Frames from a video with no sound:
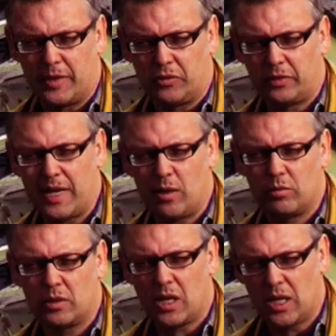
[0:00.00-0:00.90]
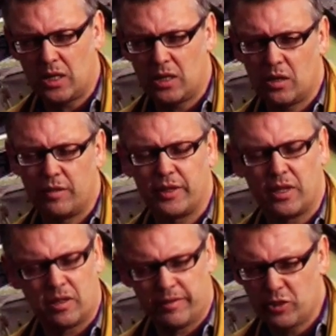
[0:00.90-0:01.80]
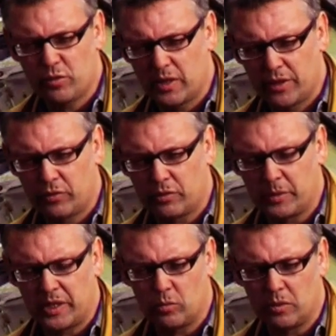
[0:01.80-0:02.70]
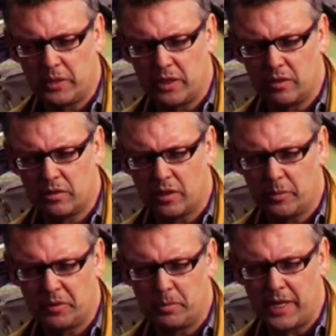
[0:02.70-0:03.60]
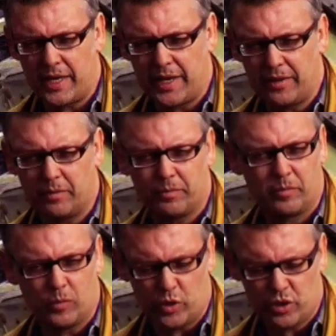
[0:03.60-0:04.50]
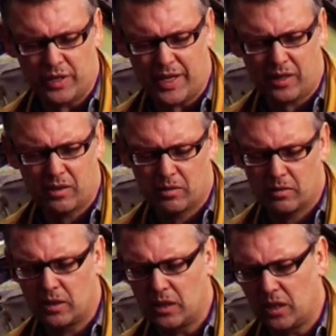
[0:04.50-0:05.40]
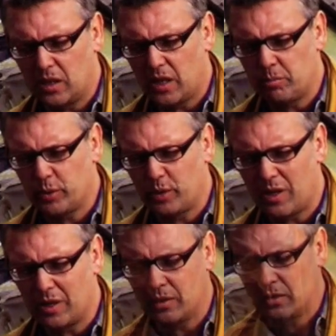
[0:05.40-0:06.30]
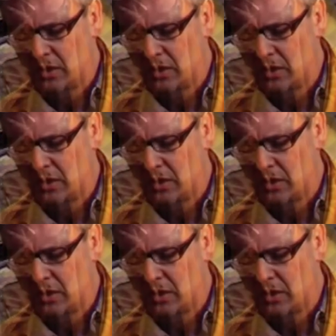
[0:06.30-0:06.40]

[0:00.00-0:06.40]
sound color of the individual instrument will be determined by which neck I put on.